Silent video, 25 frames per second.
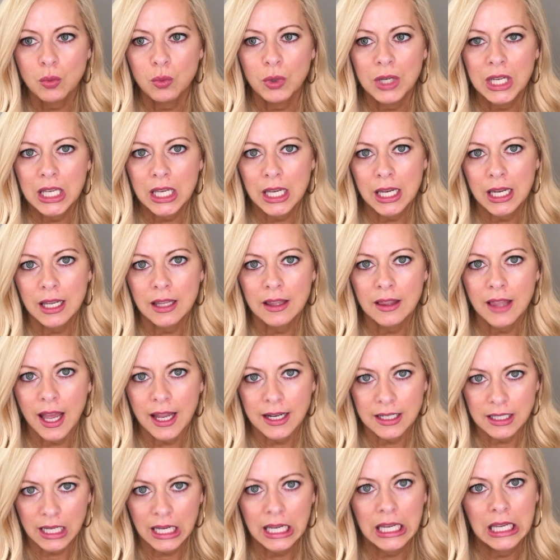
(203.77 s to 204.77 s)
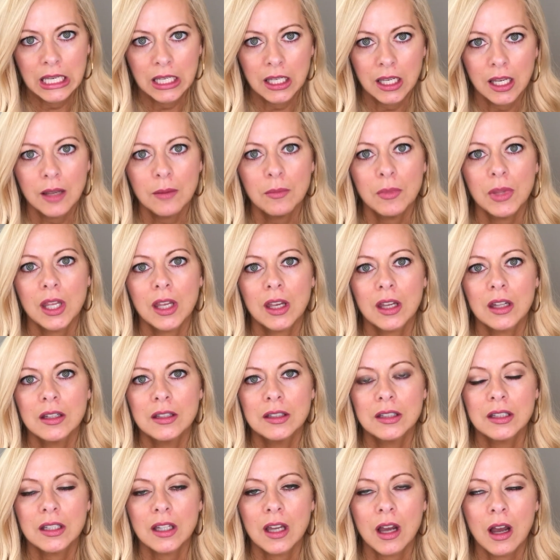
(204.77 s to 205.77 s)
We need that tightening
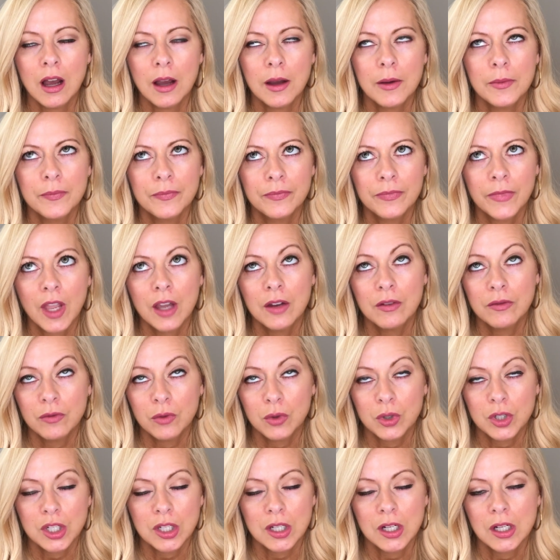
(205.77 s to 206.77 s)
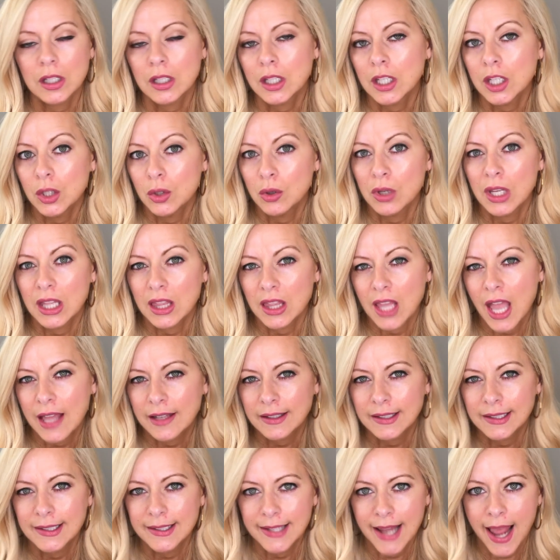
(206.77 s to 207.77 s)
because um, unfortunately you get
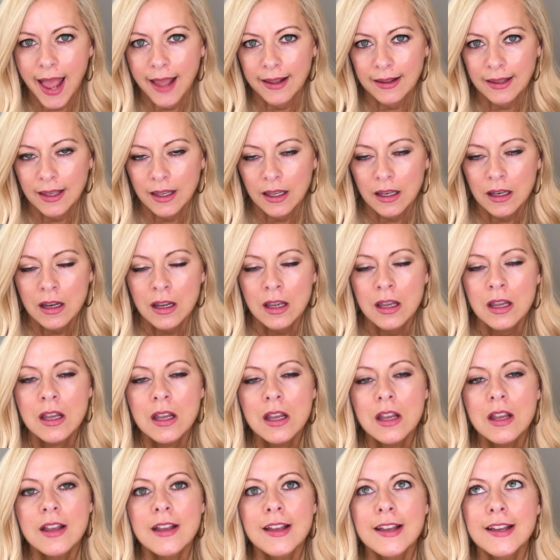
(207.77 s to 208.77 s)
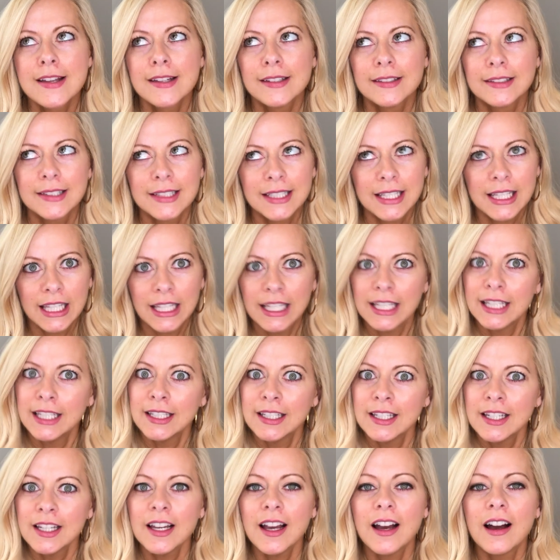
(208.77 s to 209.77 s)
that sagging
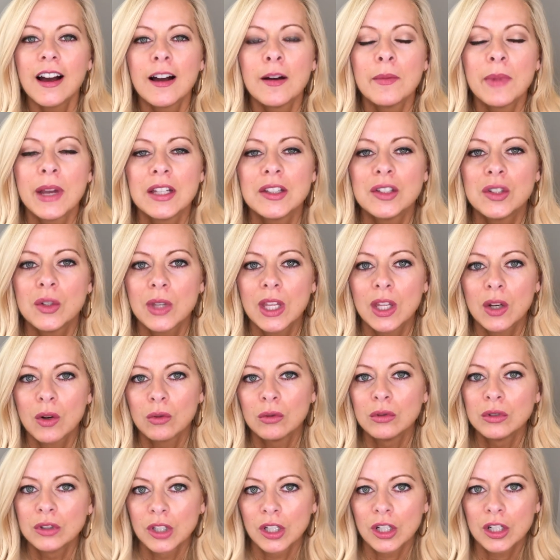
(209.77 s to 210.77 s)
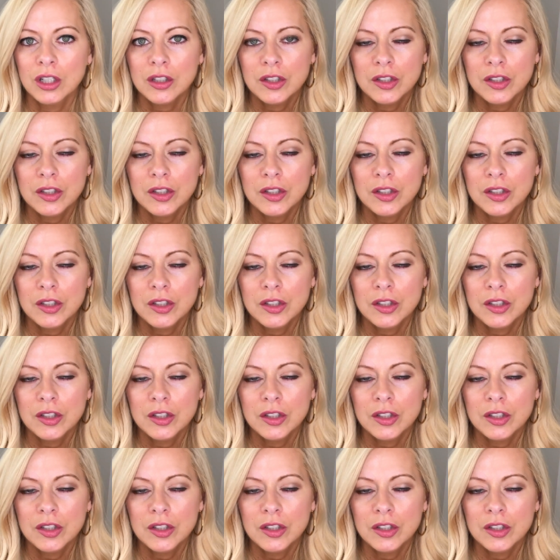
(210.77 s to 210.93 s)
skin um, as you get older.